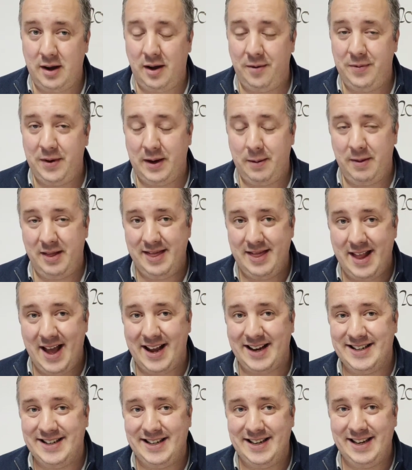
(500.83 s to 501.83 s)
I think,
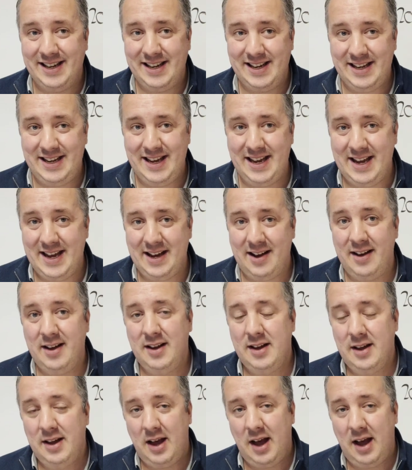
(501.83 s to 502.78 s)
next year.